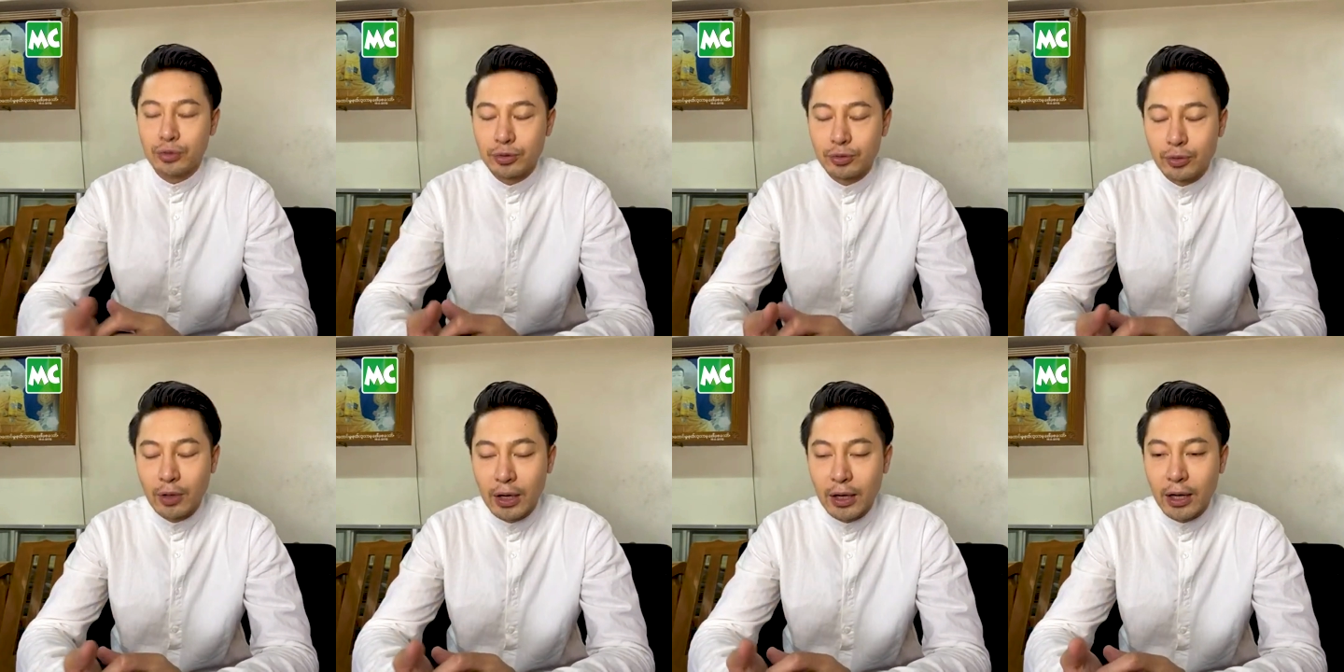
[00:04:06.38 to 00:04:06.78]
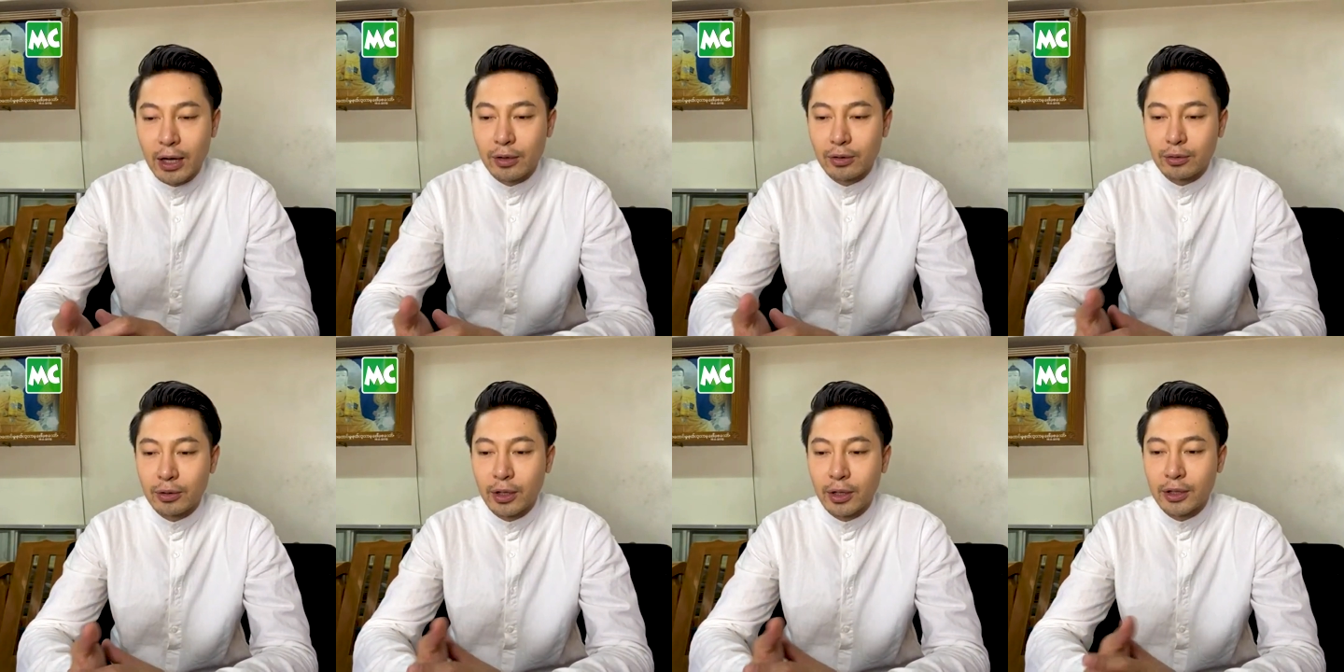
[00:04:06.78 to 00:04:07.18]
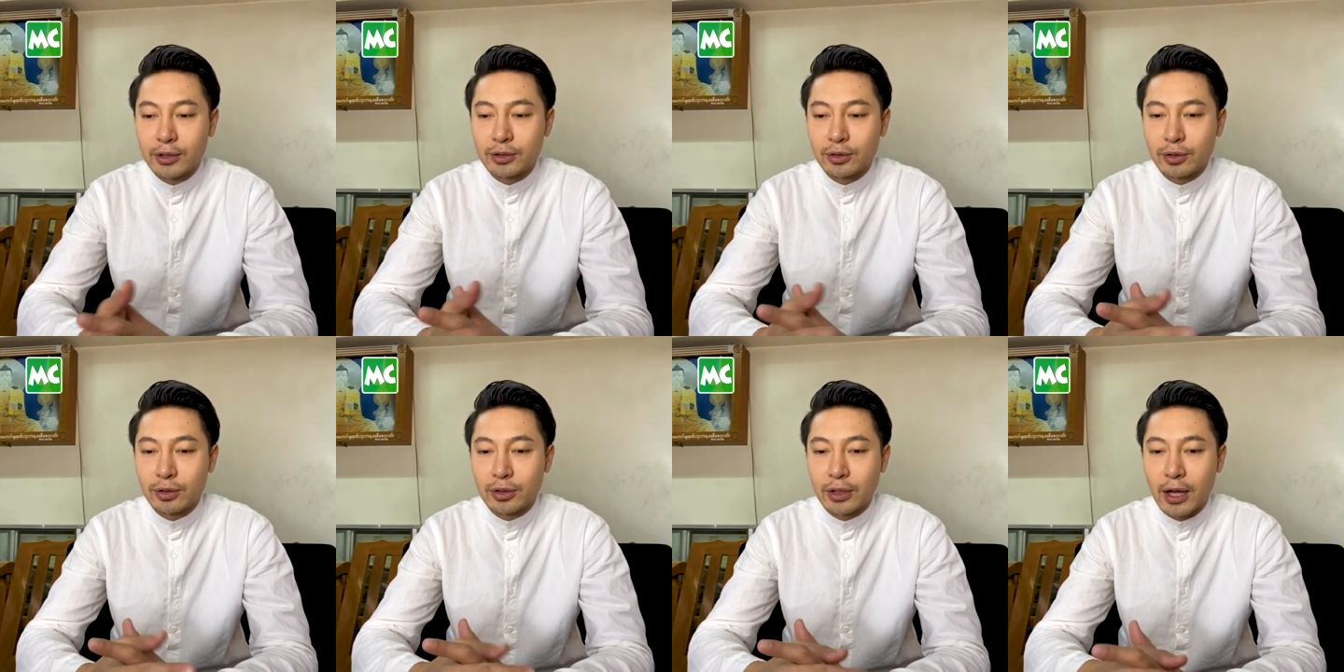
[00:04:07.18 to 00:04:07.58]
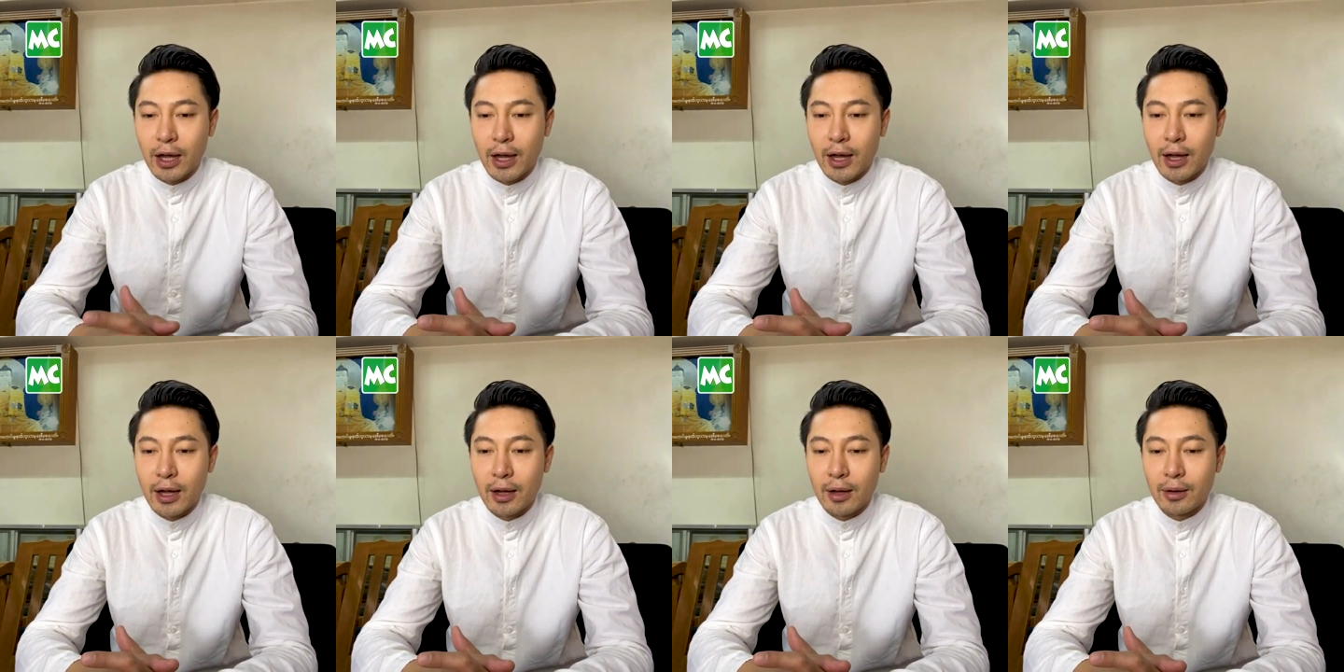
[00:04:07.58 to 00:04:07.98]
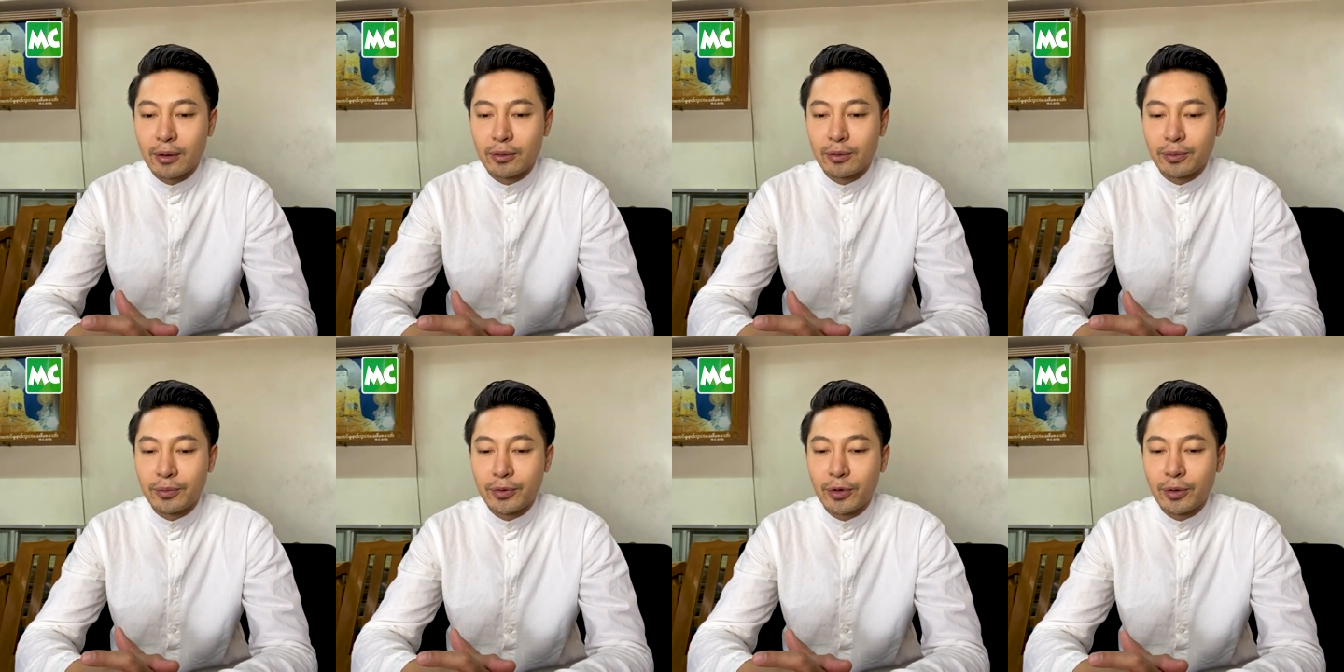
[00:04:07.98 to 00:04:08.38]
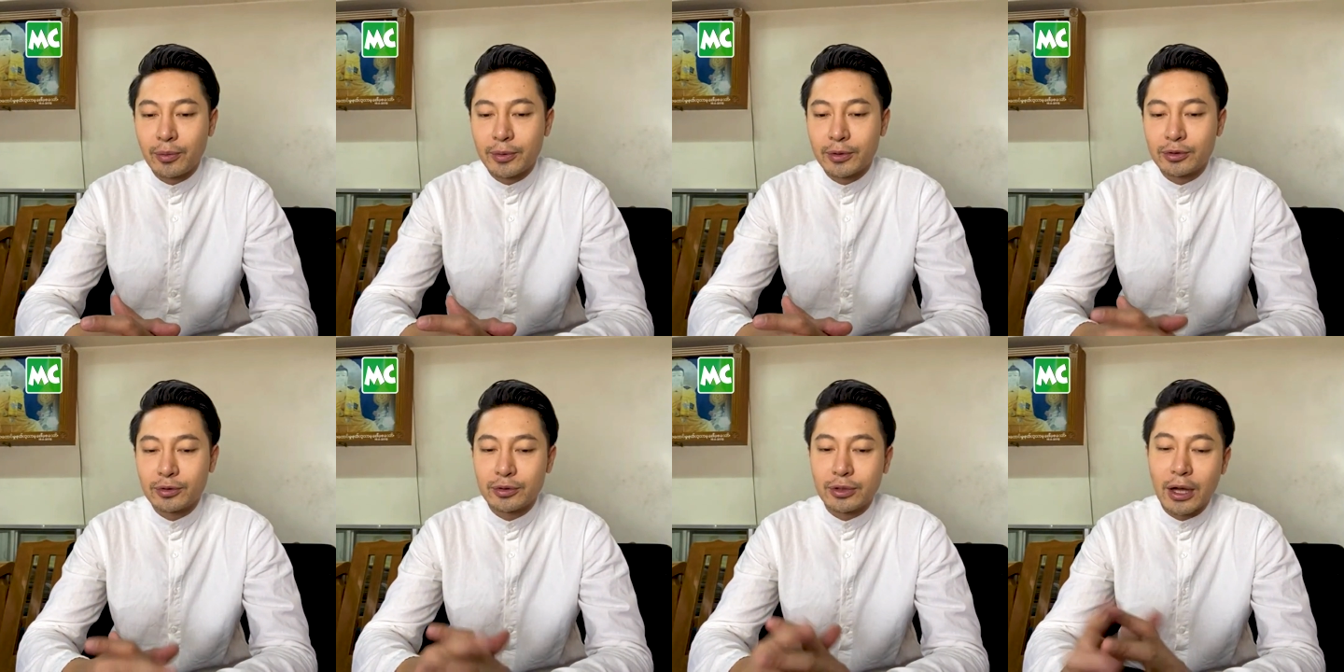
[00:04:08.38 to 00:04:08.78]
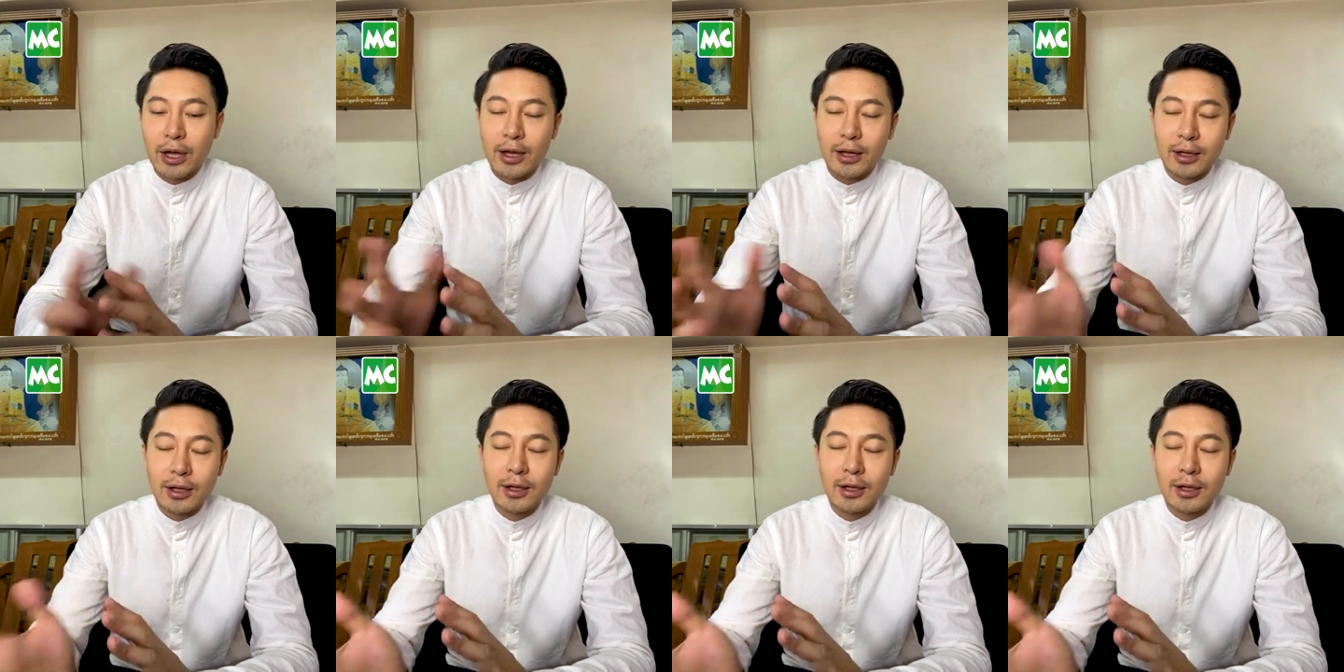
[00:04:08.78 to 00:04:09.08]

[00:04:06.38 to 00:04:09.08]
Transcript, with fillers: do our legend or your mesotai.